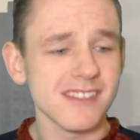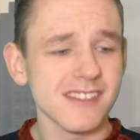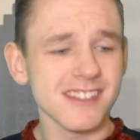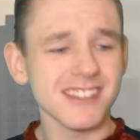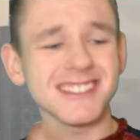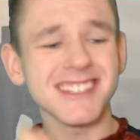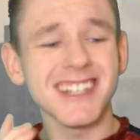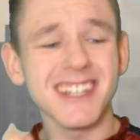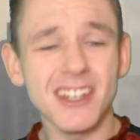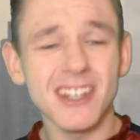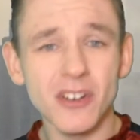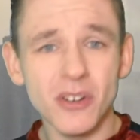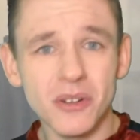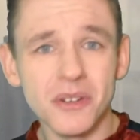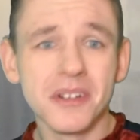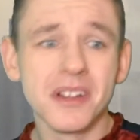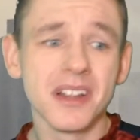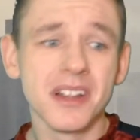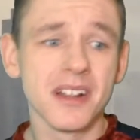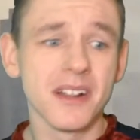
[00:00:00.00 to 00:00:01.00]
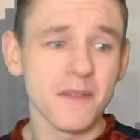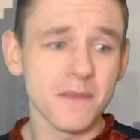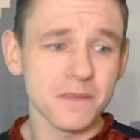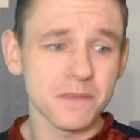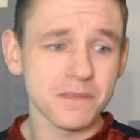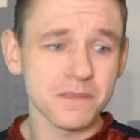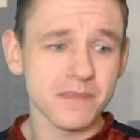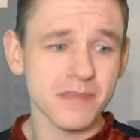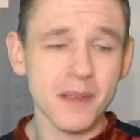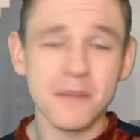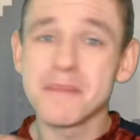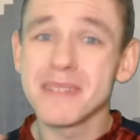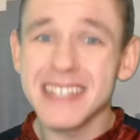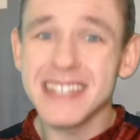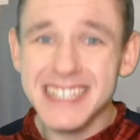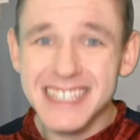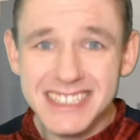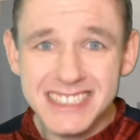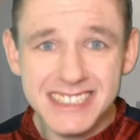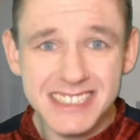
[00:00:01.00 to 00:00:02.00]
Just a little,
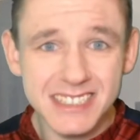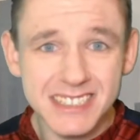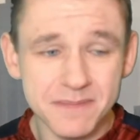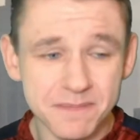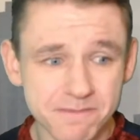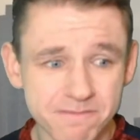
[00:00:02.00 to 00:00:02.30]
please.